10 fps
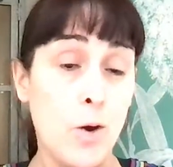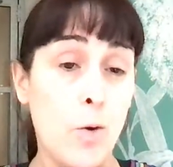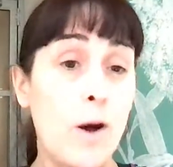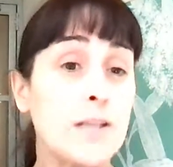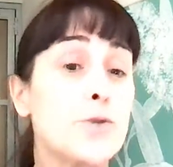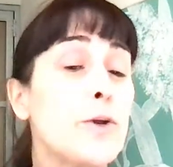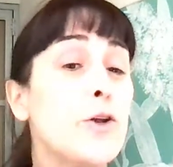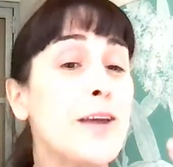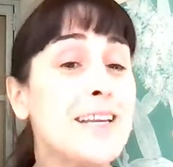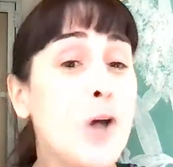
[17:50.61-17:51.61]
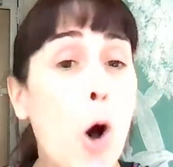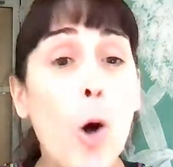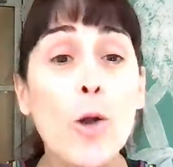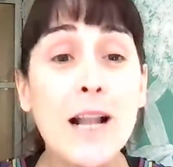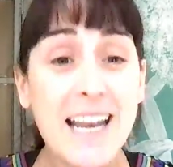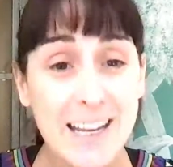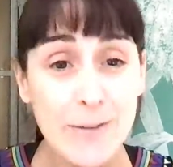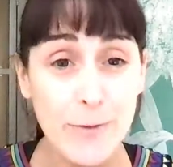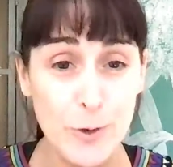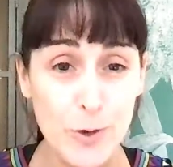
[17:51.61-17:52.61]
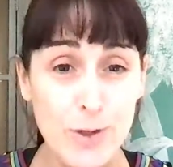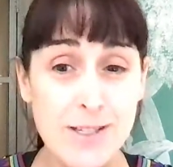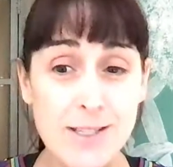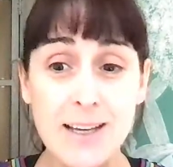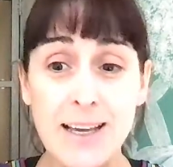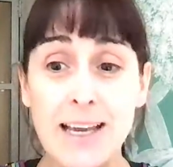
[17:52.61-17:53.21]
whilst when you eat whole, clean foods,